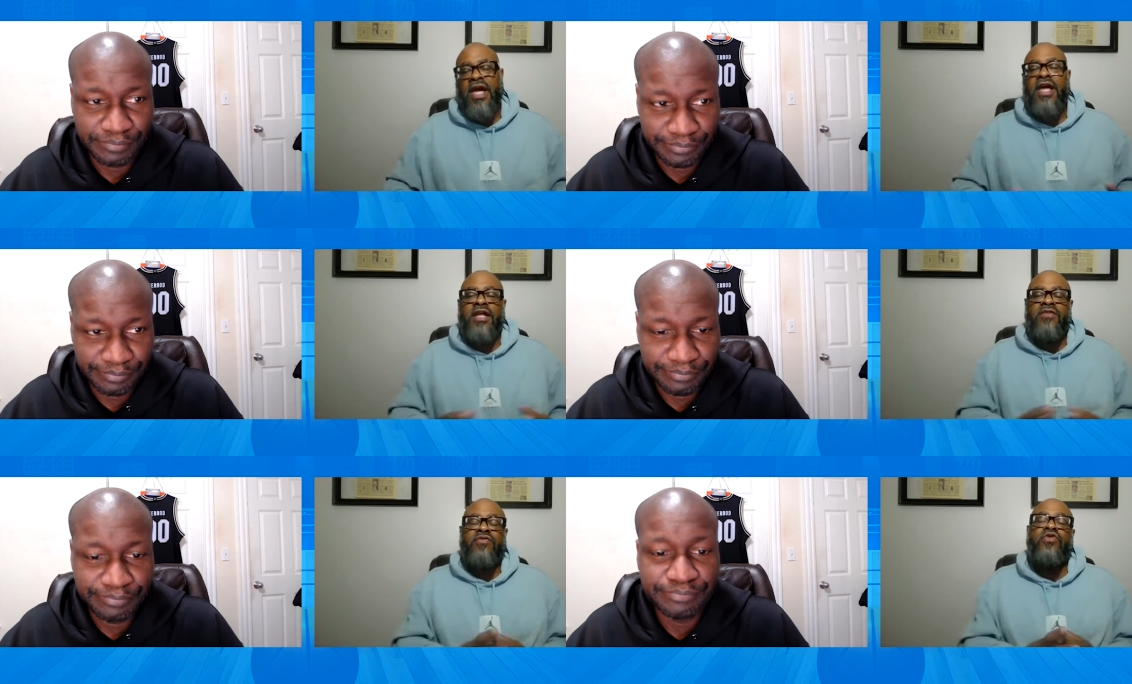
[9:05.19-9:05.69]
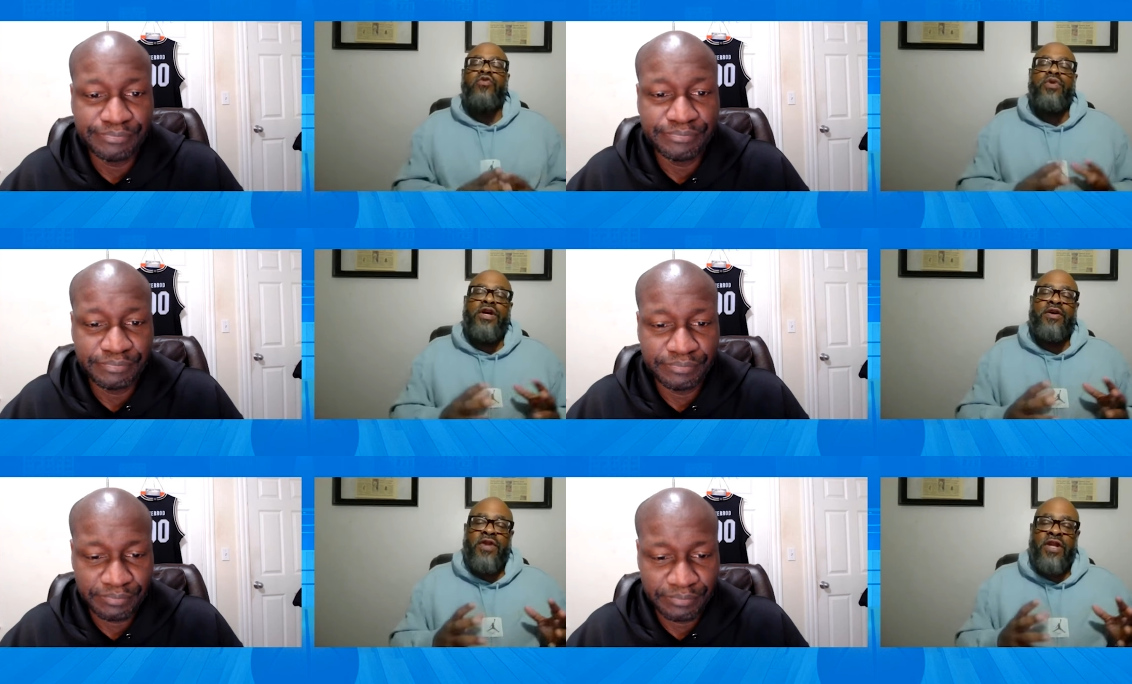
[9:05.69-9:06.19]
Speaker 1: And if
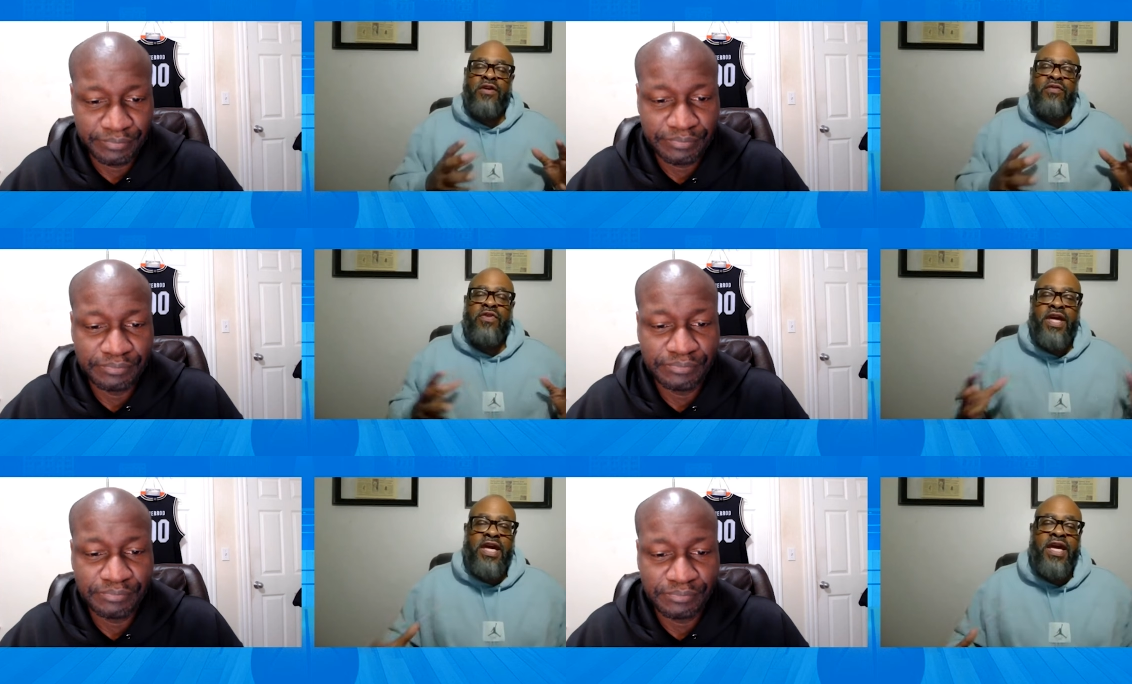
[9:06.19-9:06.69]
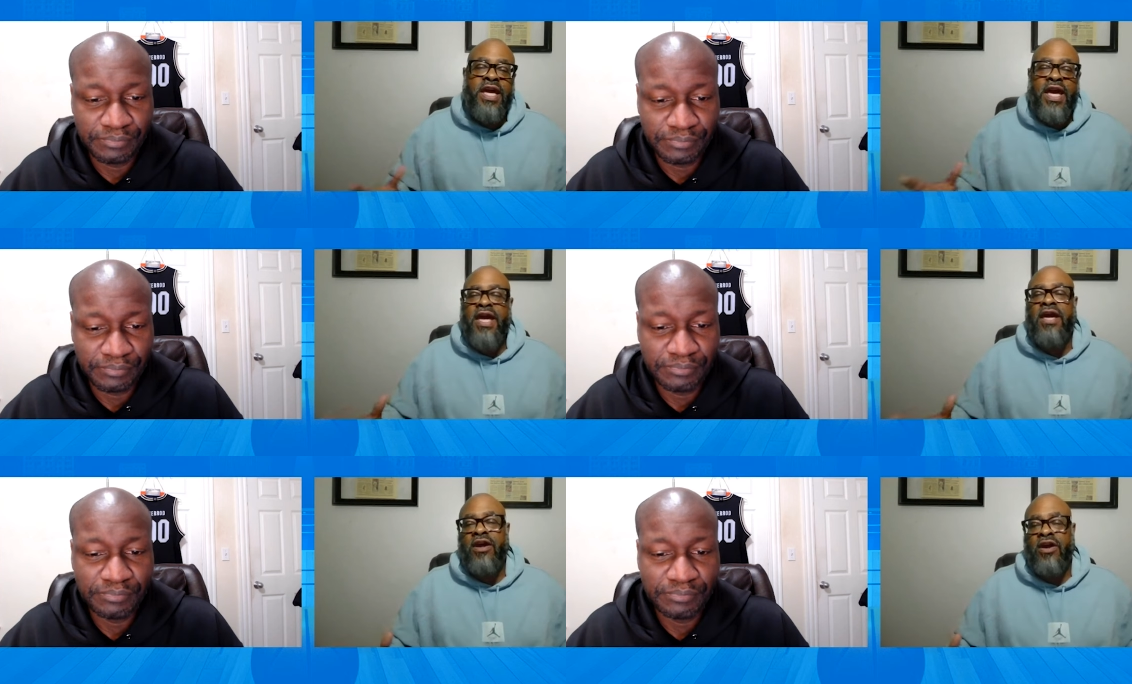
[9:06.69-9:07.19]
you if, and if he
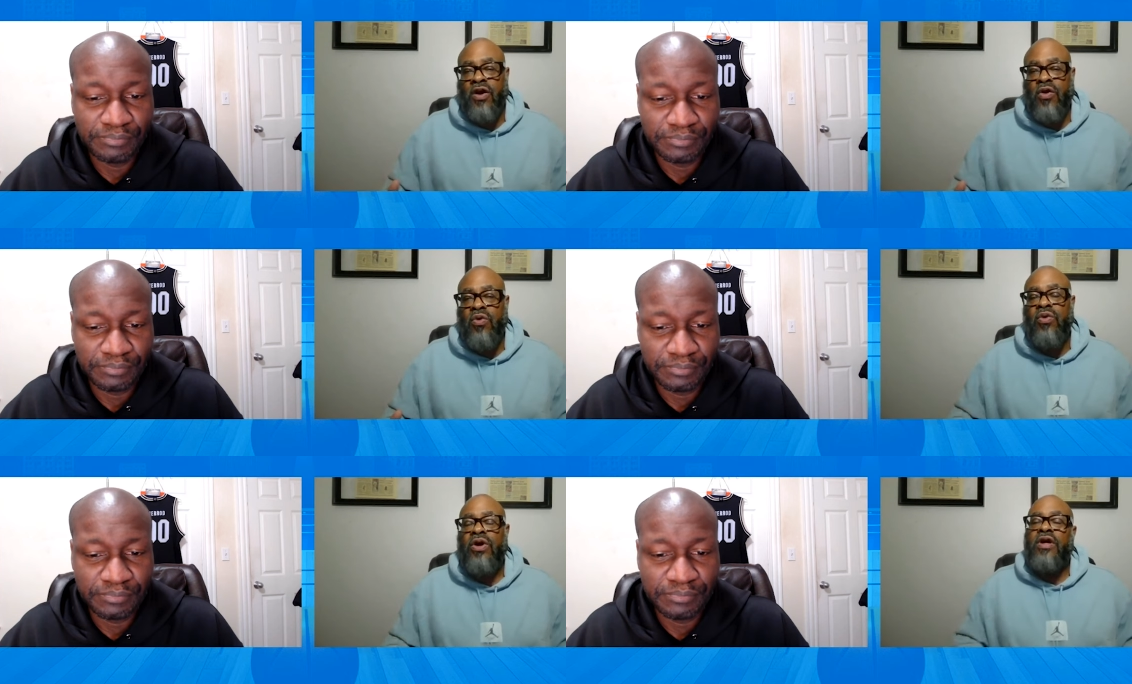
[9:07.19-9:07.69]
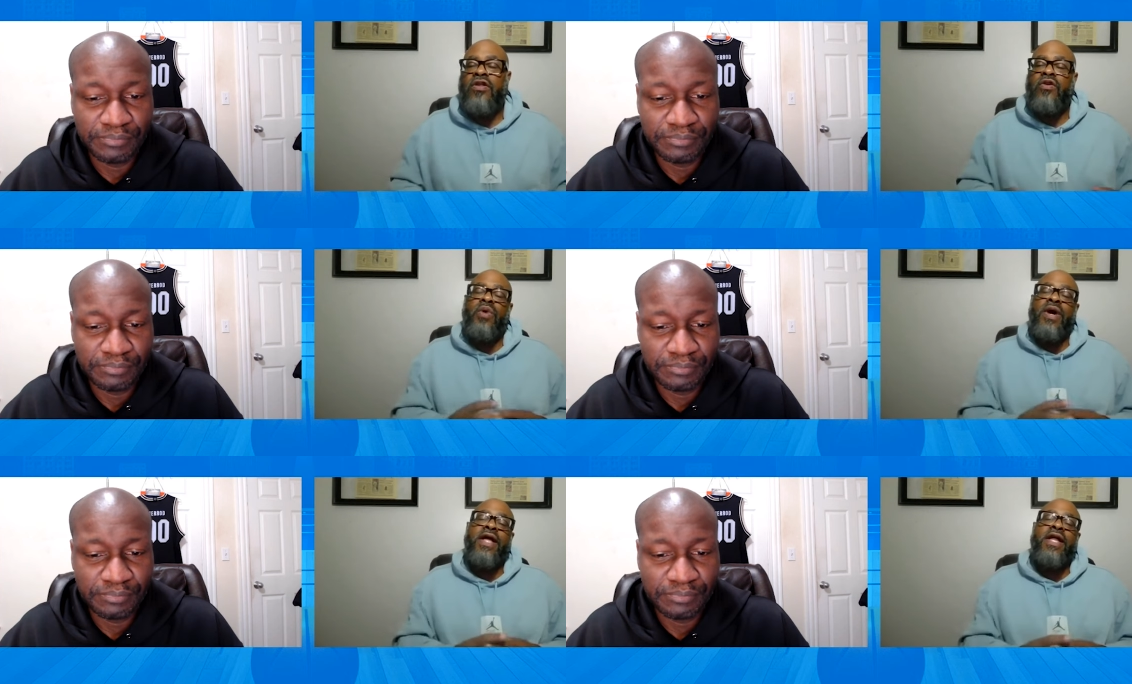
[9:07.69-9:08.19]
can't go,
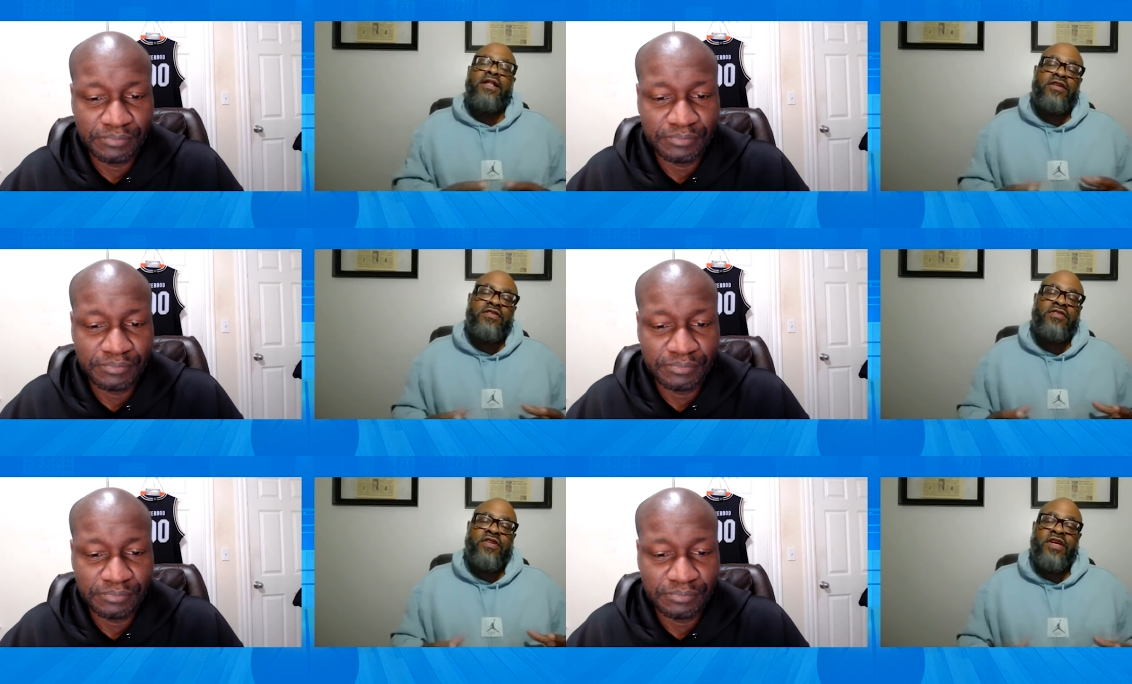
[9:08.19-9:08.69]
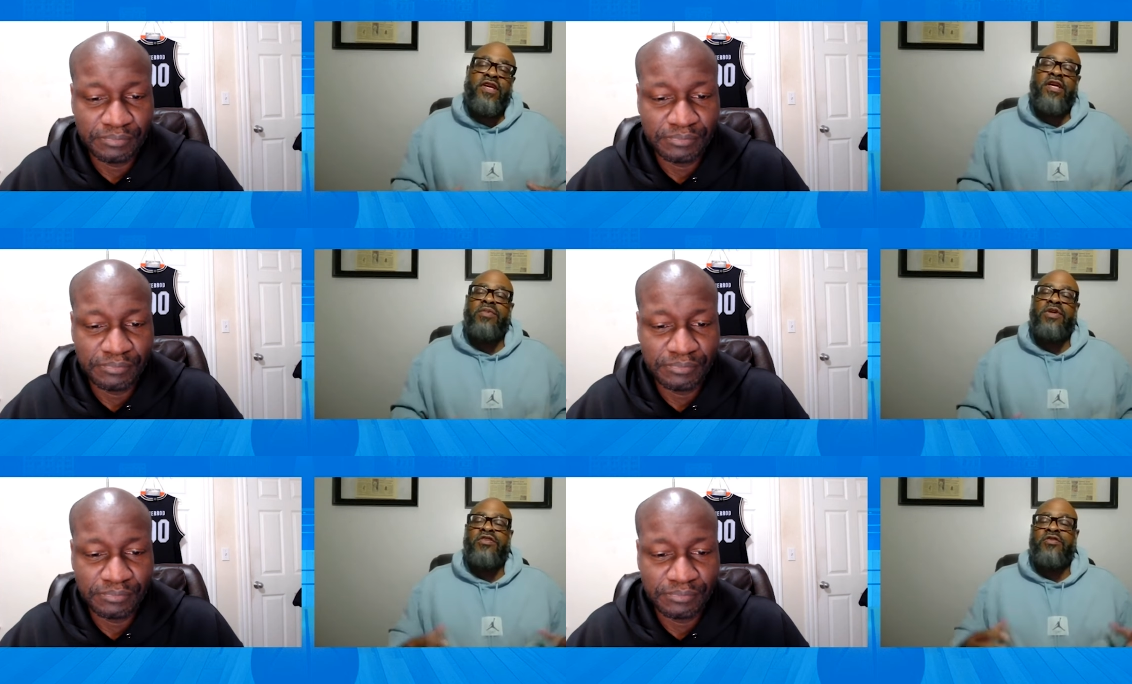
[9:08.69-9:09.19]
the way that this
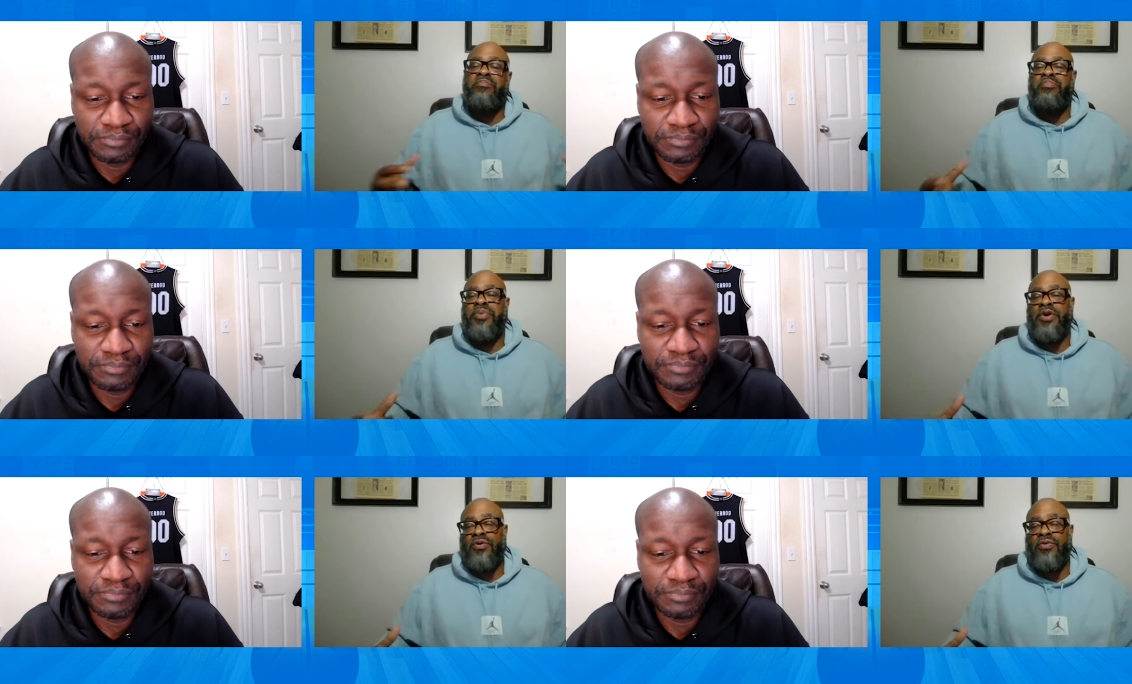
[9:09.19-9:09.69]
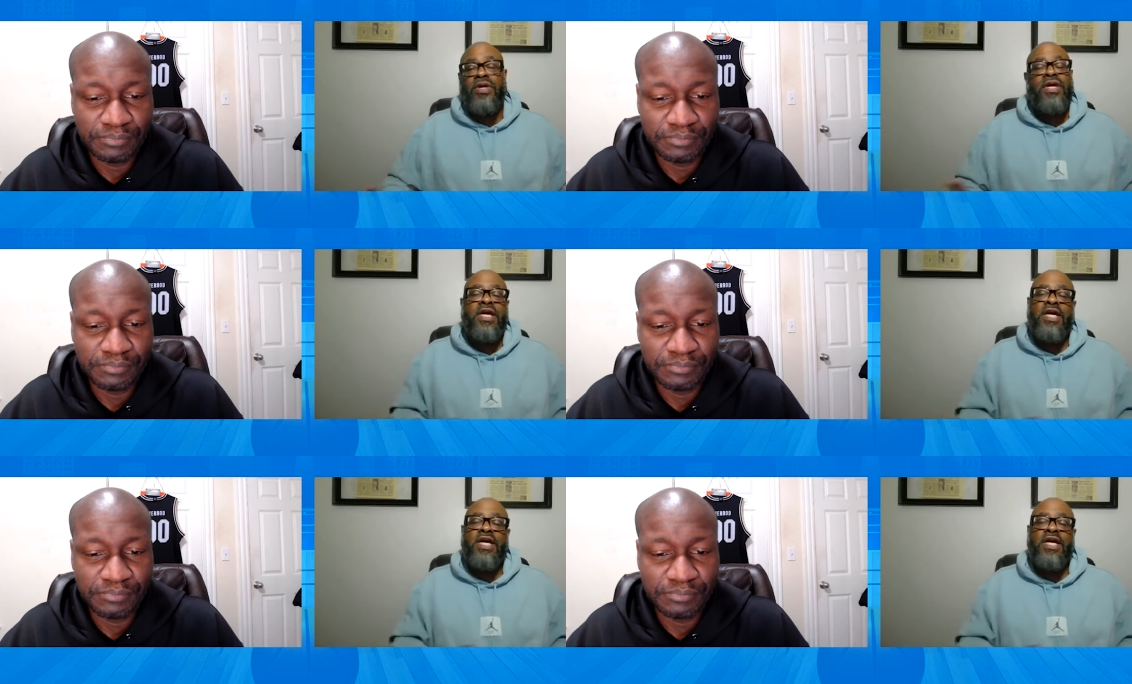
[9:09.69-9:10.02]
team is built,